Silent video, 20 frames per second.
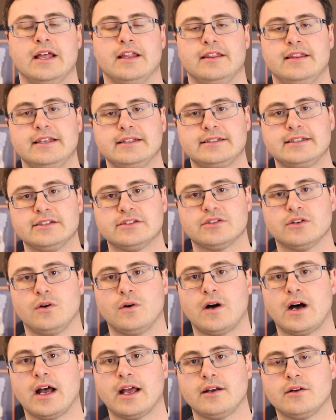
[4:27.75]
this is
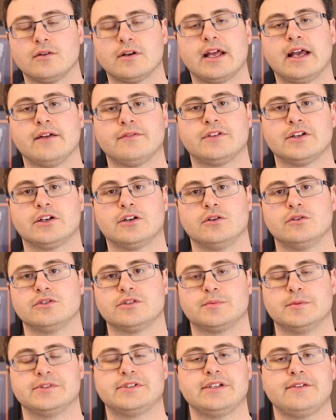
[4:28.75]
so I don't have to go
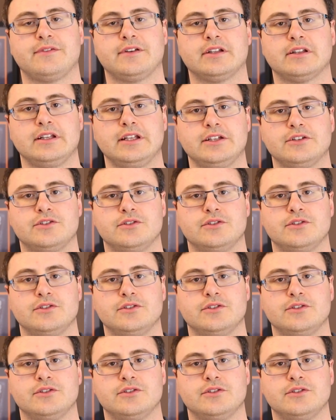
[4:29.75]
specifically